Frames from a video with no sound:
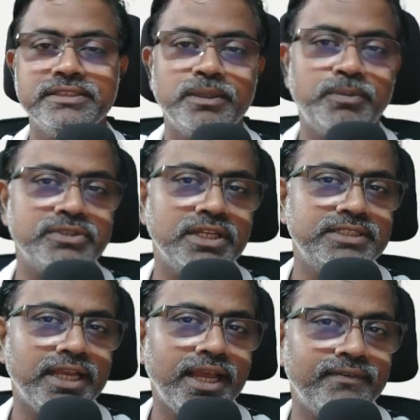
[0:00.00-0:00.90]
Suppose,
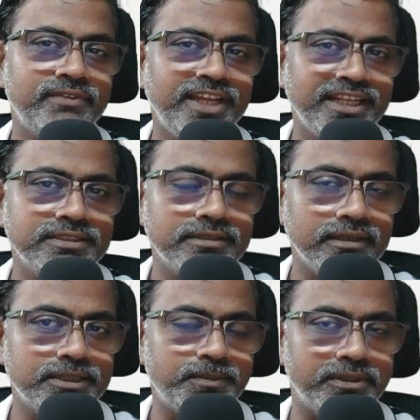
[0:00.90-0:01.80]
let's say I have 10
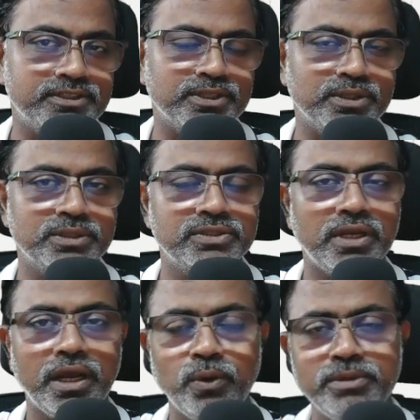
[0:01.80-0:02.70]
salesperson.
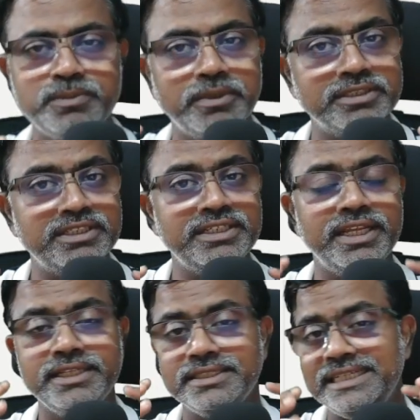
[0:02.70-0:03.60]
So how much
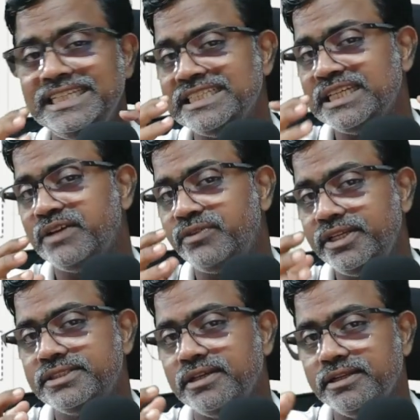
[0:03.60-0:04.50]
percentage each and
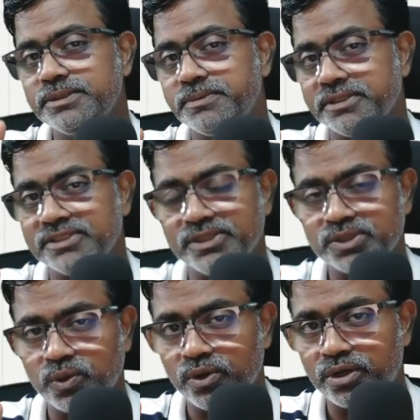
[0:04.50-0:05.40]
every salesperson
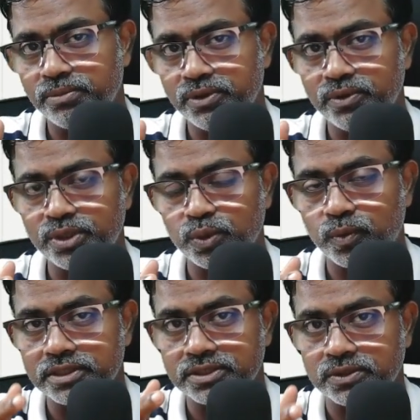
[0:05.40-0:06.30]
is contributing
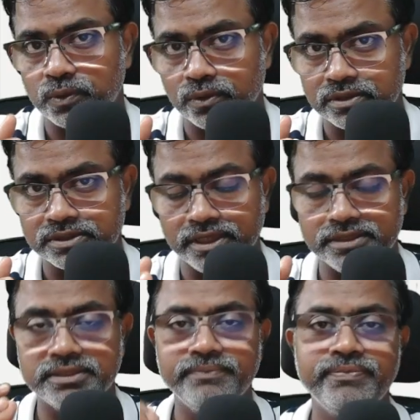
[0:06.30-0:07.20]
towards the total
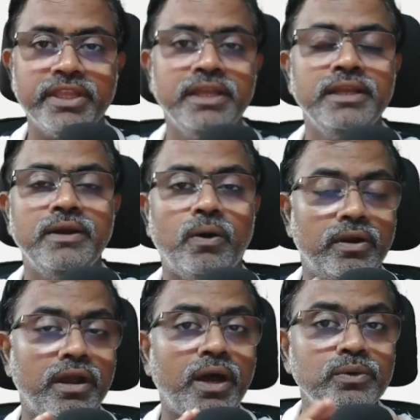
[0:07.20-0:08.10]
sales,
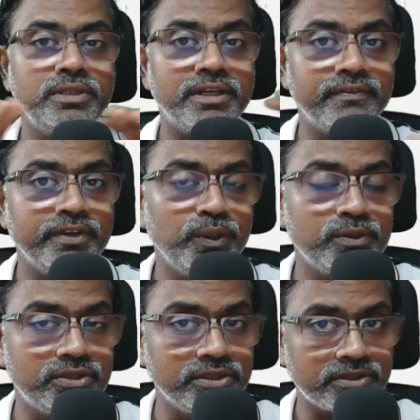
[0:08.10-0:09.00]
or how the revenue
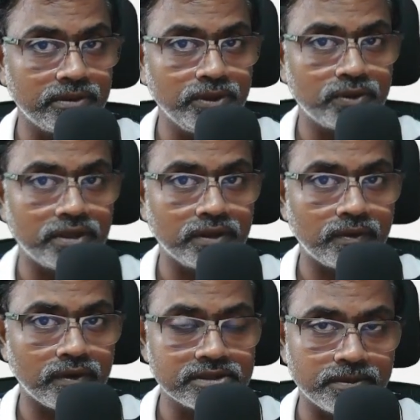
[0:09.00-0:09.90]
is distributed
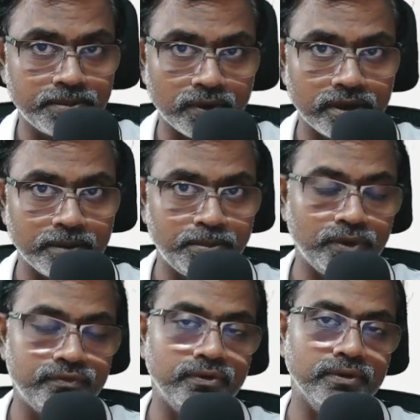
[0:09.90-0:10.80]
across the product
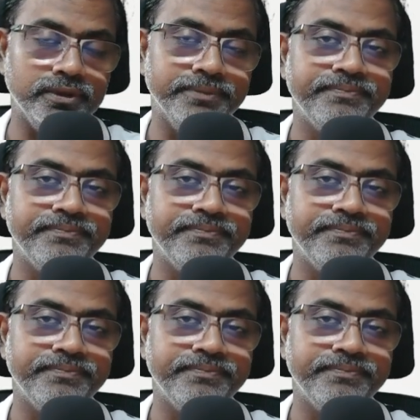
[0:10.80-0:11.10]
portfolio.